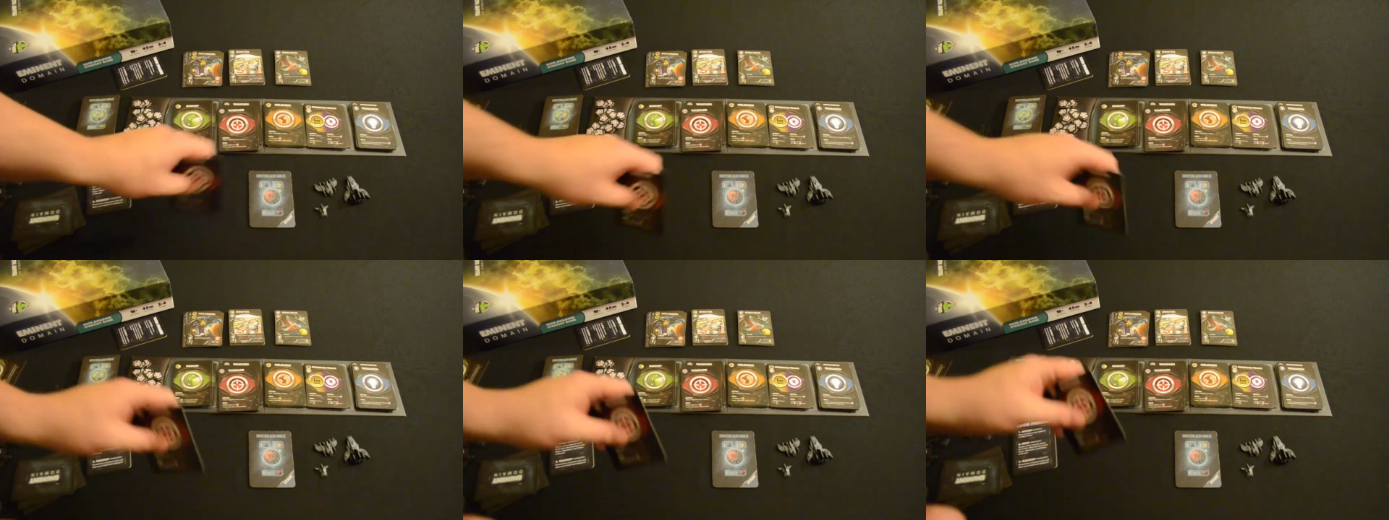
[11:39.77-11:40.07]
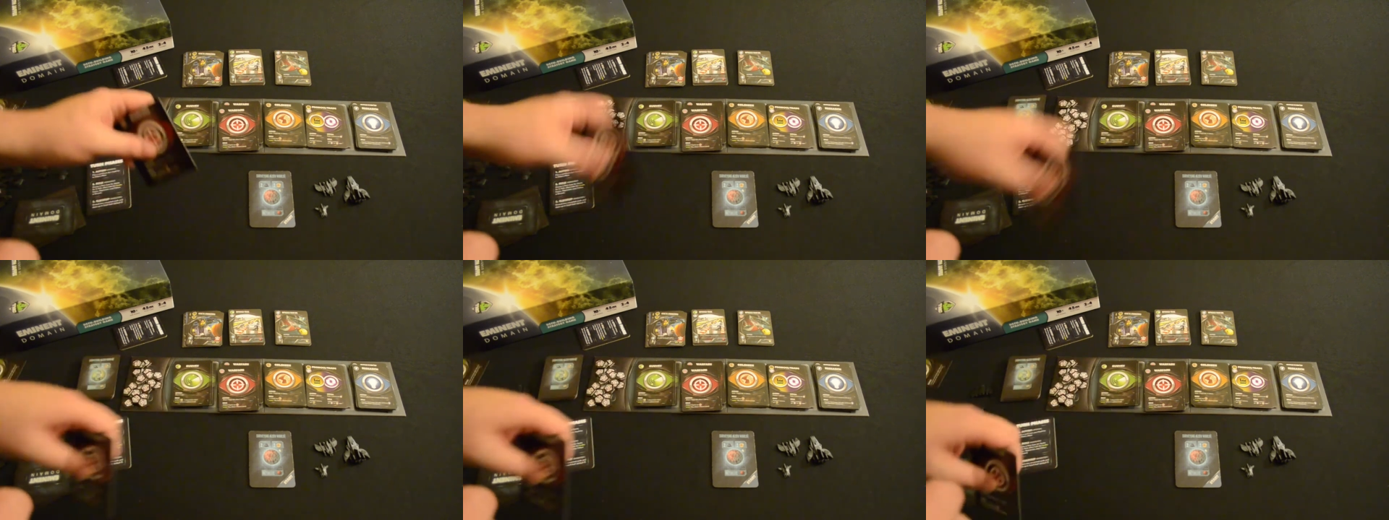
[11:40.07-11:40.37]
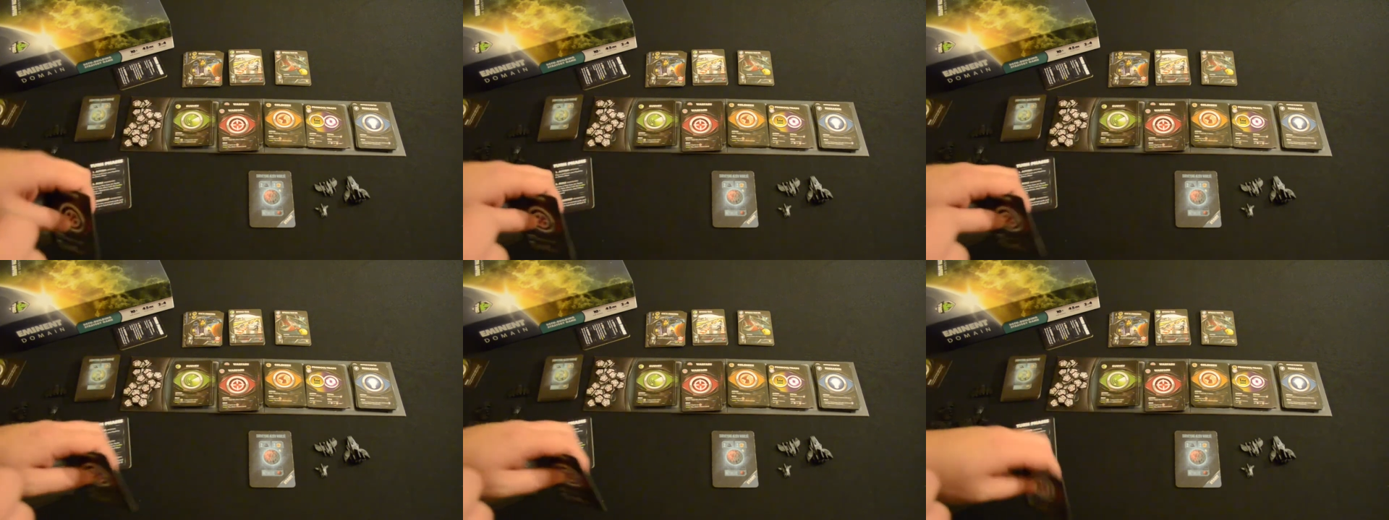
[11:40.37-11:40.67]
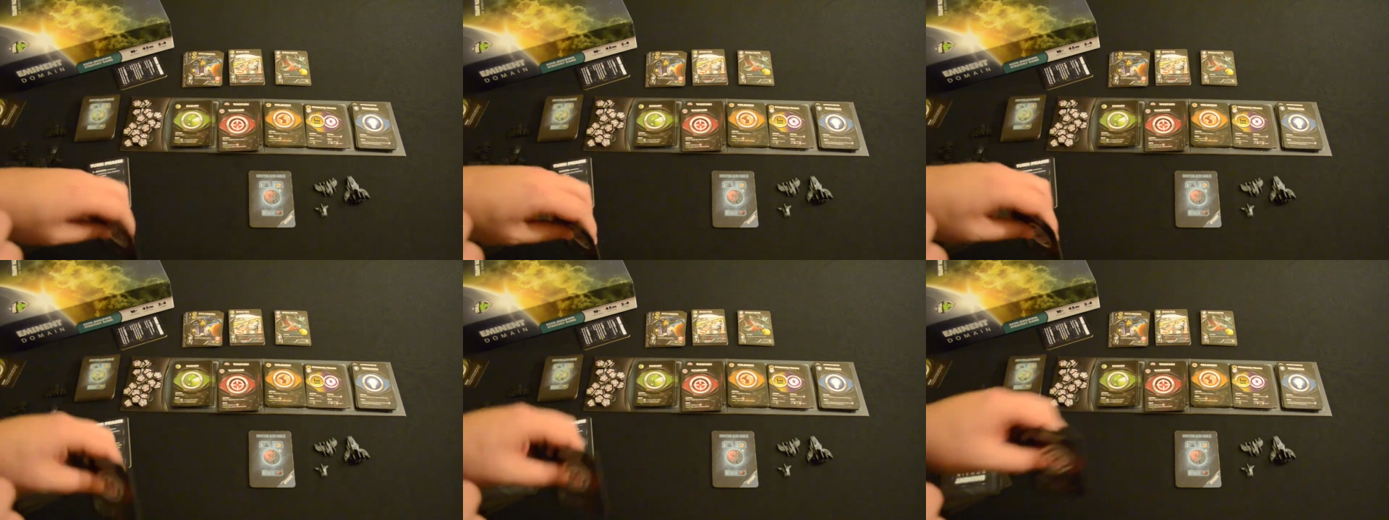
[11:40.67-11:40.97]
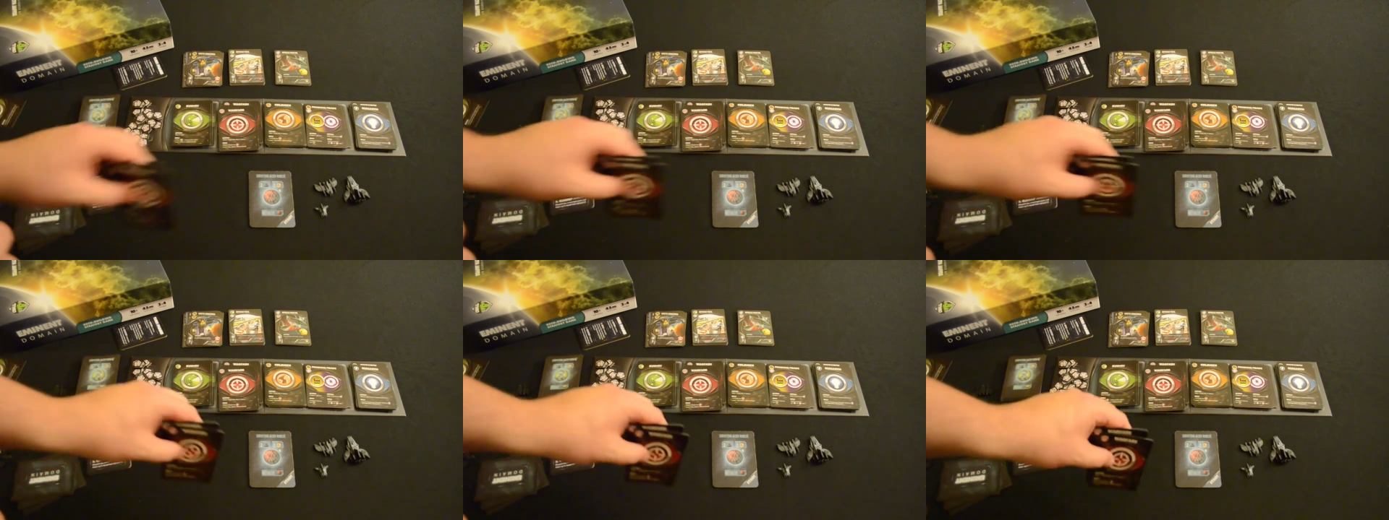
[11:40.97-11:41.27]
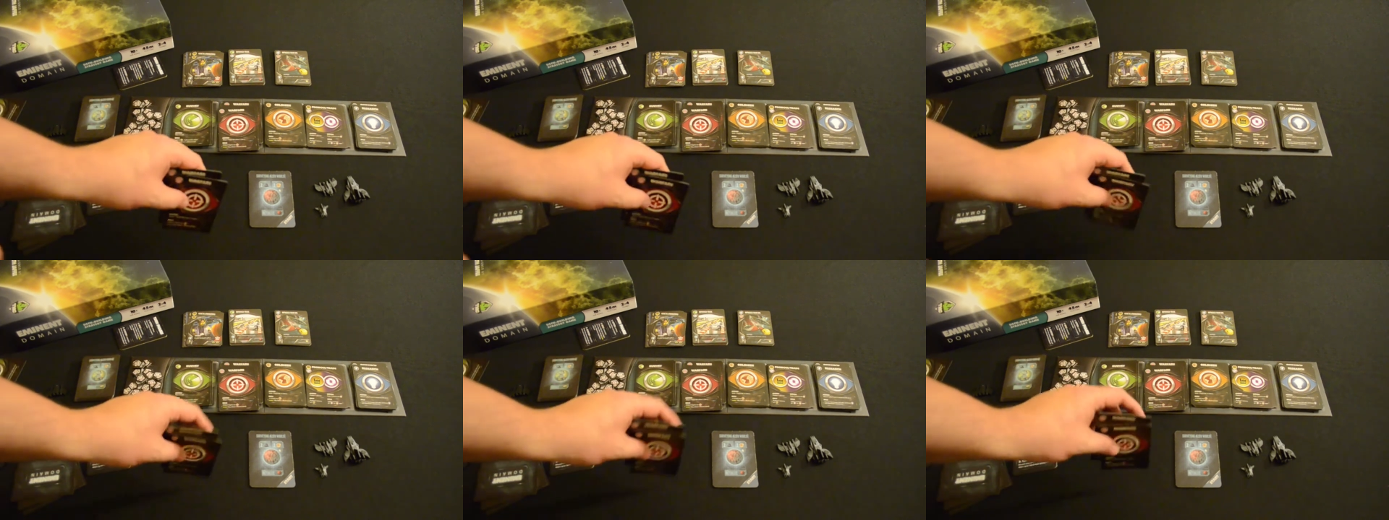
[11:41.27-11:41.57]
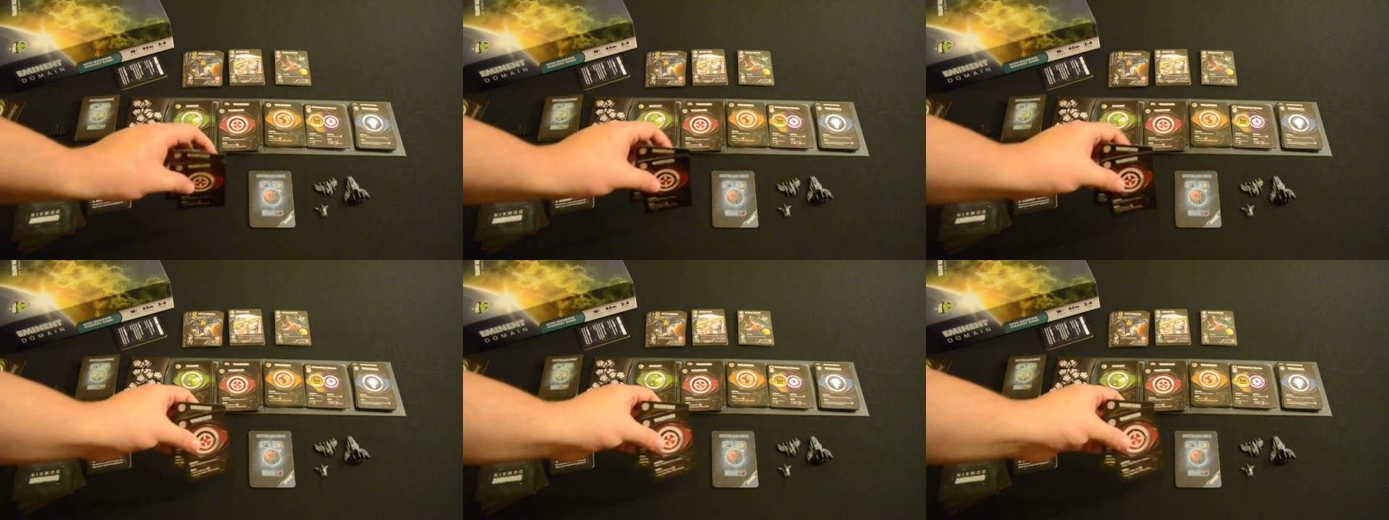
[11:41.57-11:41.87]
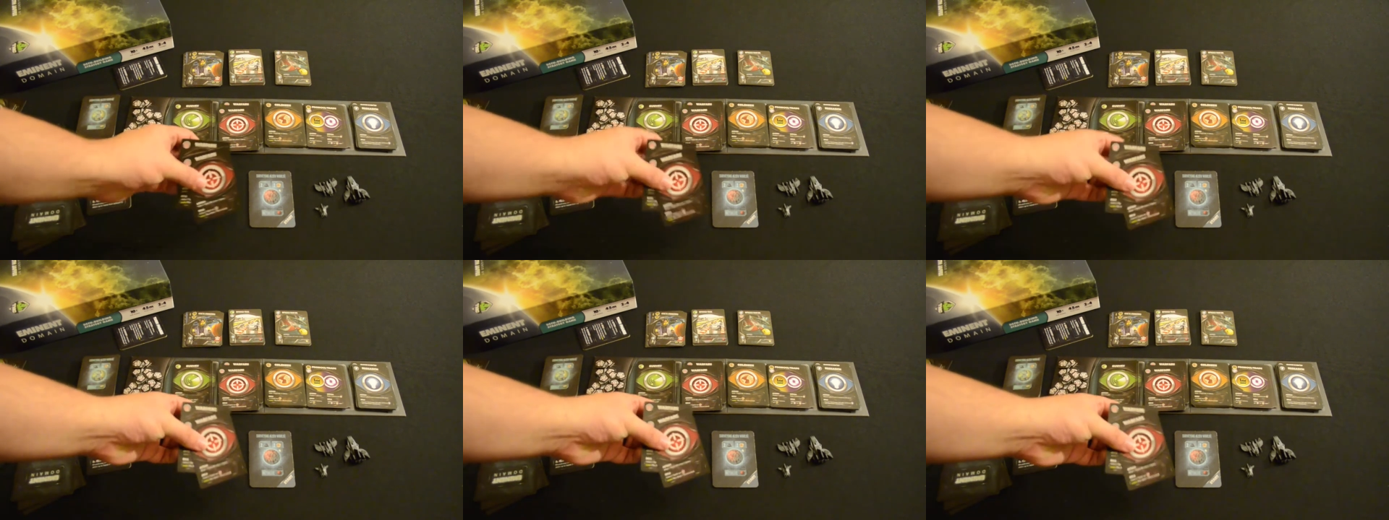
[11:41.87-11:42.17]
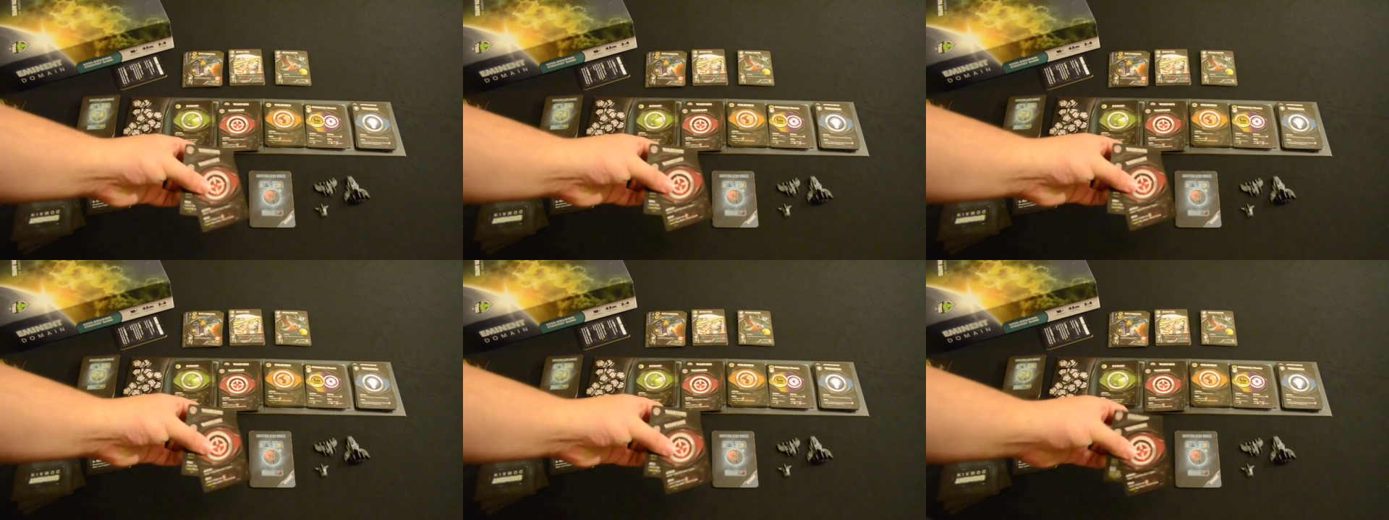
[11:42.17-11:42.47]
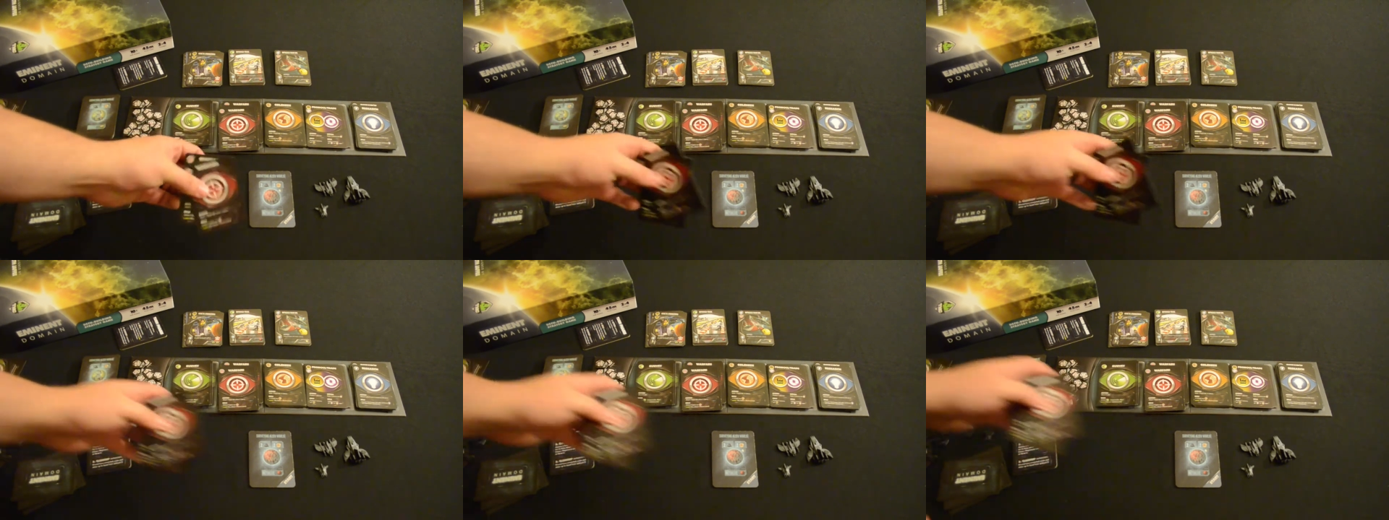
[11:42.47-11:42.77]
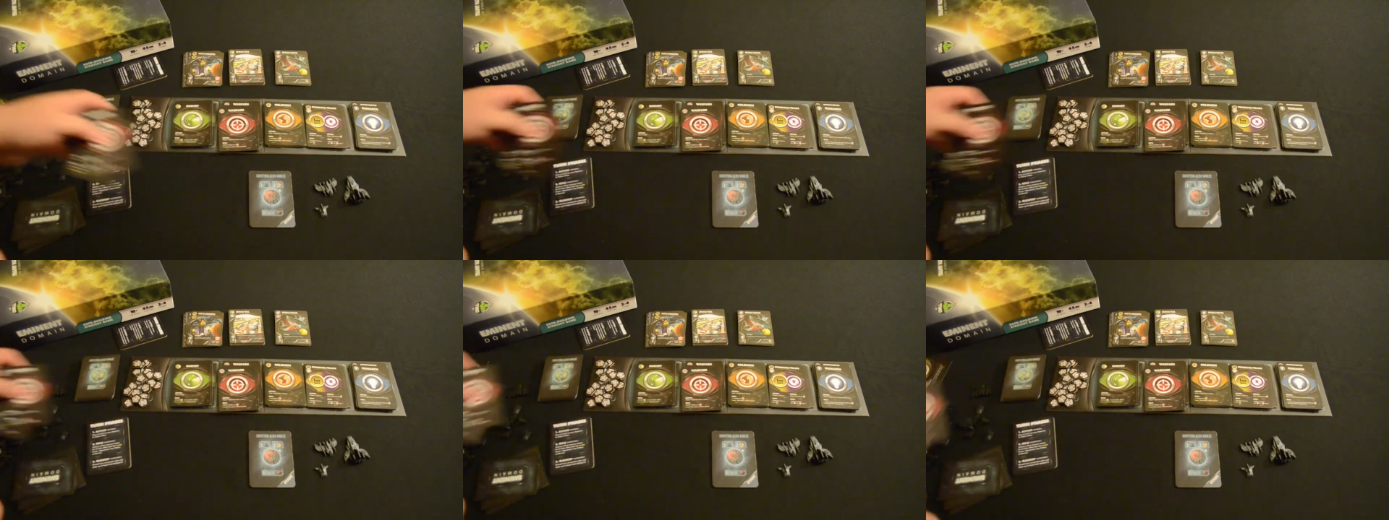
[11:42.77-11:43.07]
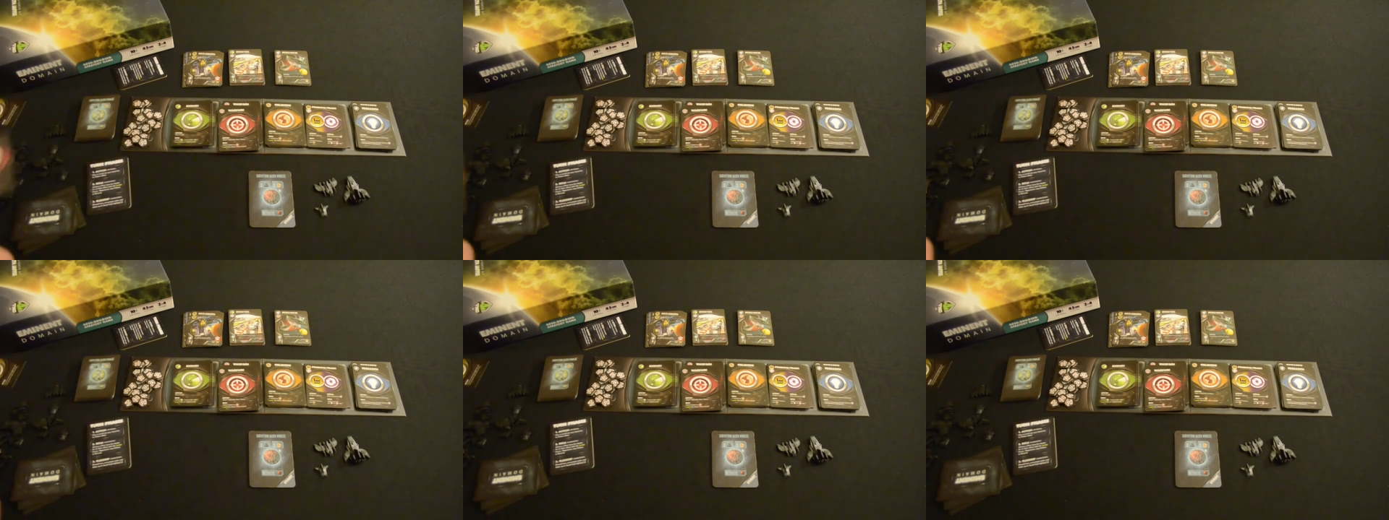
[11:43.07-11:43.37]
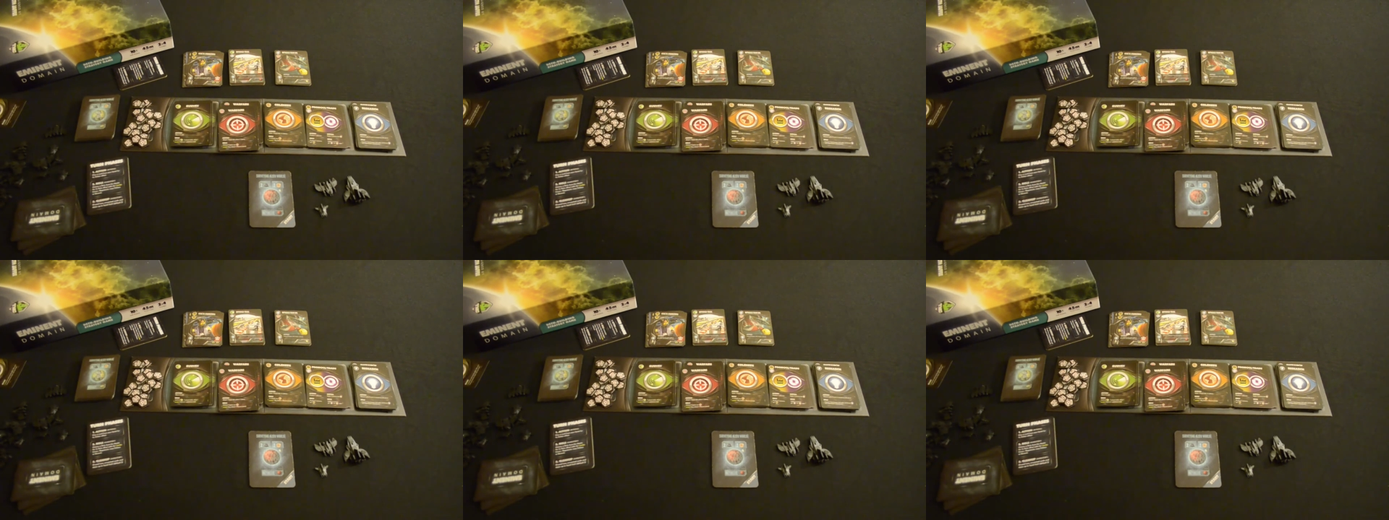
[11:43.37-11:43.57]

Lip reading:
Nobody's mouth can be seen.